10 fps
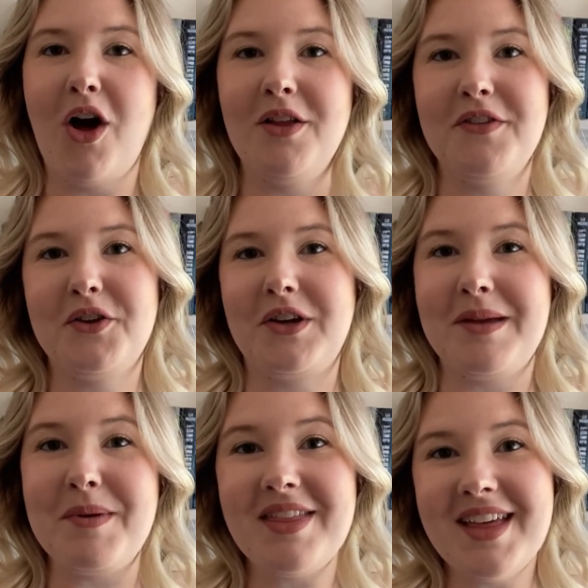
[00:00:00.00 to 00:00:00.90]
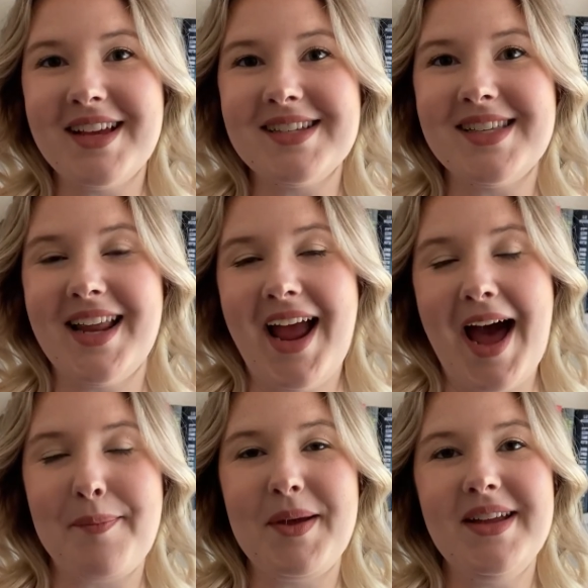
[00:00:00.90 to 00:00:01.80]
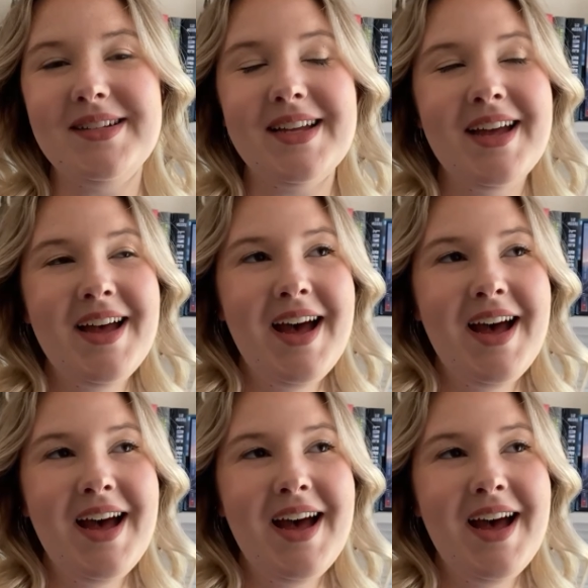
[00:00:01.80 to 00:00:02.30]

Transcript: all of the creepy things that happened.